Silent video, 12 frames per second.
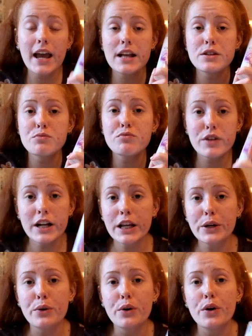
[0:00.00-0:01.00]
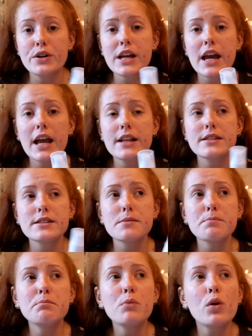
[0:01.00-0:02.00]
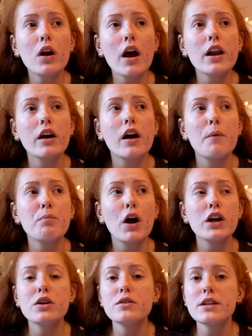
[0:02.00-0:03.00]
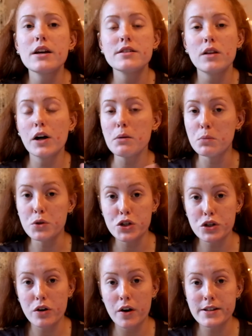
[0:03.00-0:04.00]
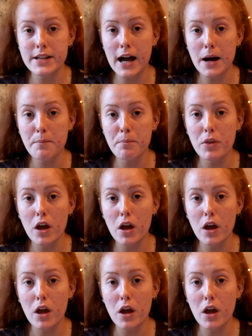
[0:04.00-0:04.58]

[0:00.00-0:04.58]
It's really good. It's more like I use it as like a moisturiser.